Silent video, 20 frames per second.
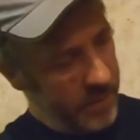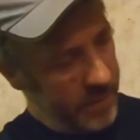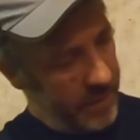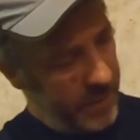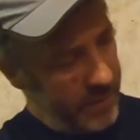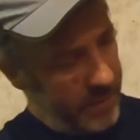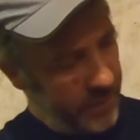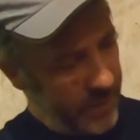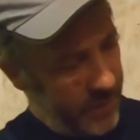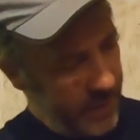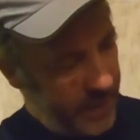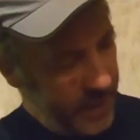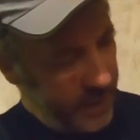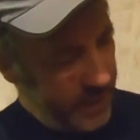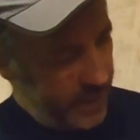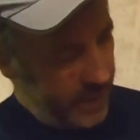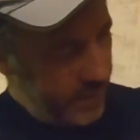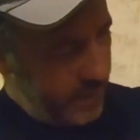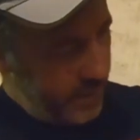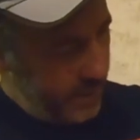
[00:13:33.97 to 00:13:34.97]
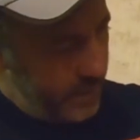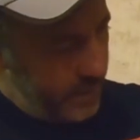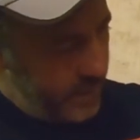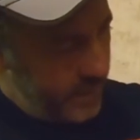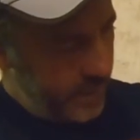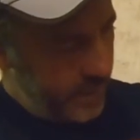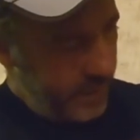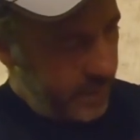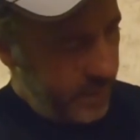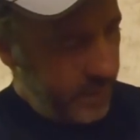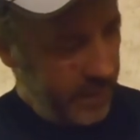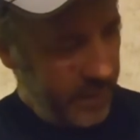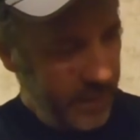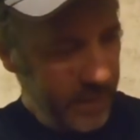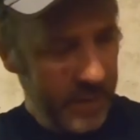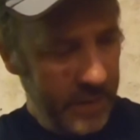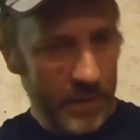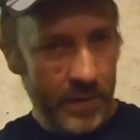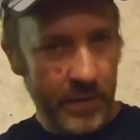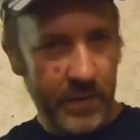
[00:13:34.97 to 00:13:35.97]
This one here,
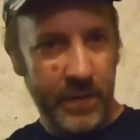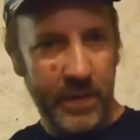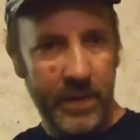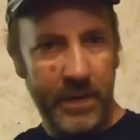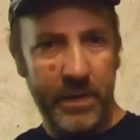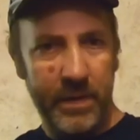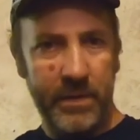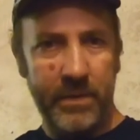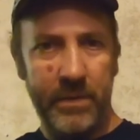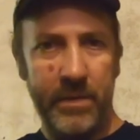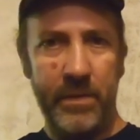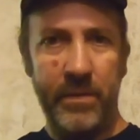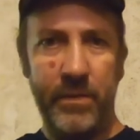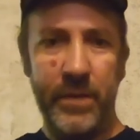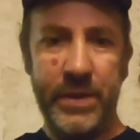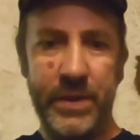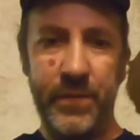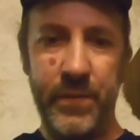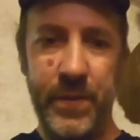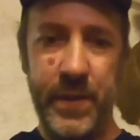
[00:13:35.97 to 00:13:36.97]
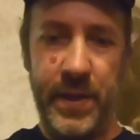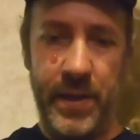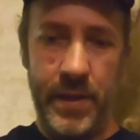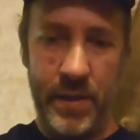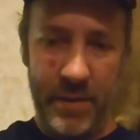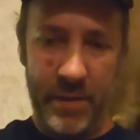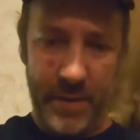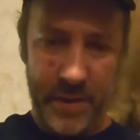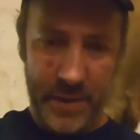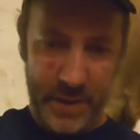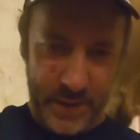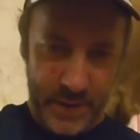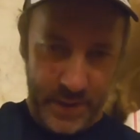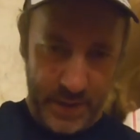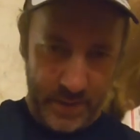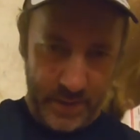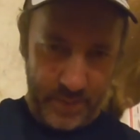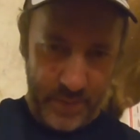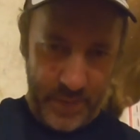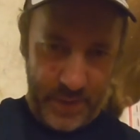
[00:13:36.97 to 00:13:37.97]
I don't know which way you can
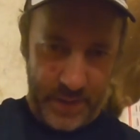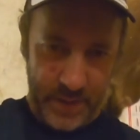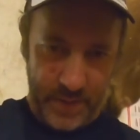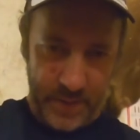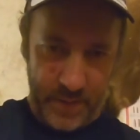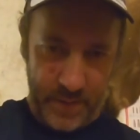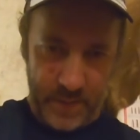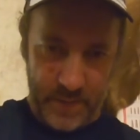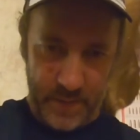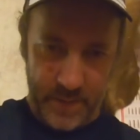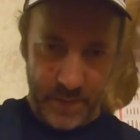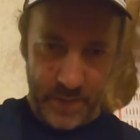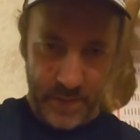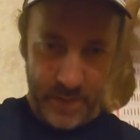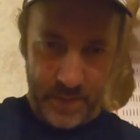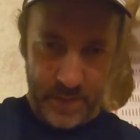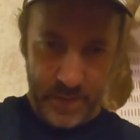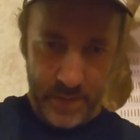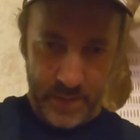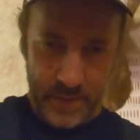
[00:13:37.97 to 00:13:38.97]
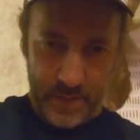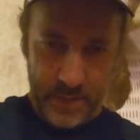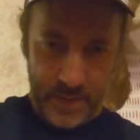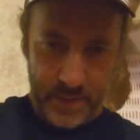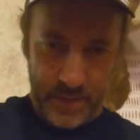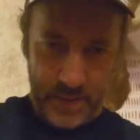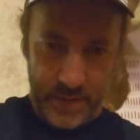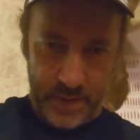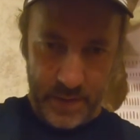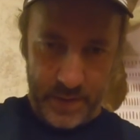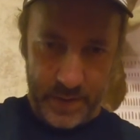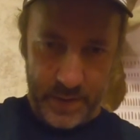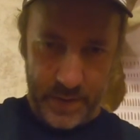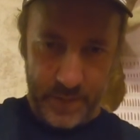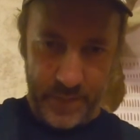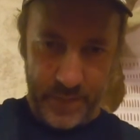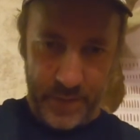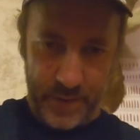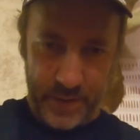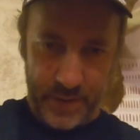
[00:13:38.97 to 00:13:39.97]
see it better. Let's see
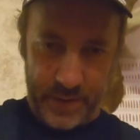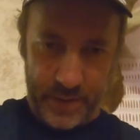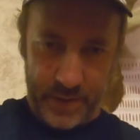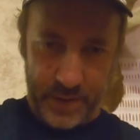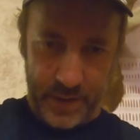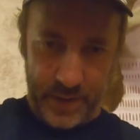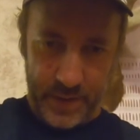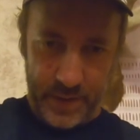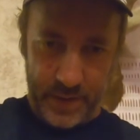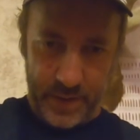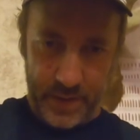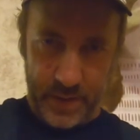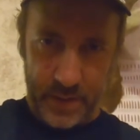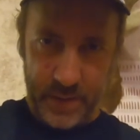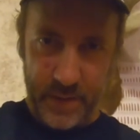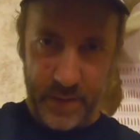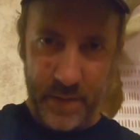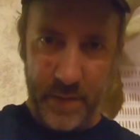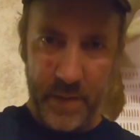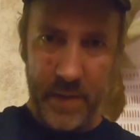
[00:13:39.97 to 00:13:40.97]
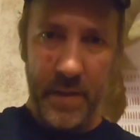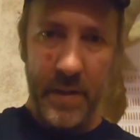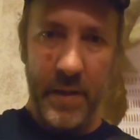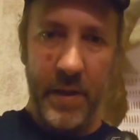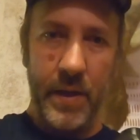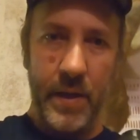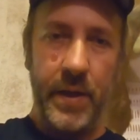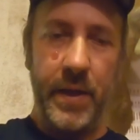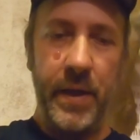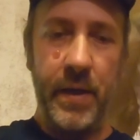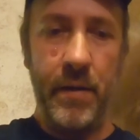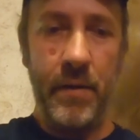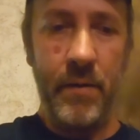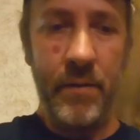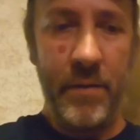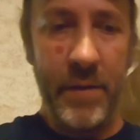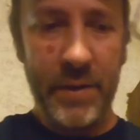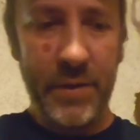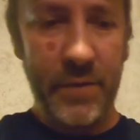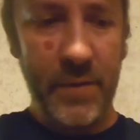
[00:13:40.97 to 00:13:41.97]
if you can see in there. Anyhow,
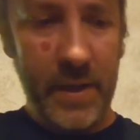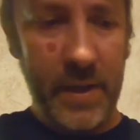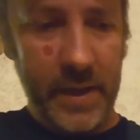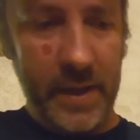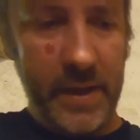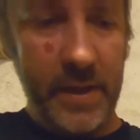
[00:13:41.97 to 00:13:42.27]
this right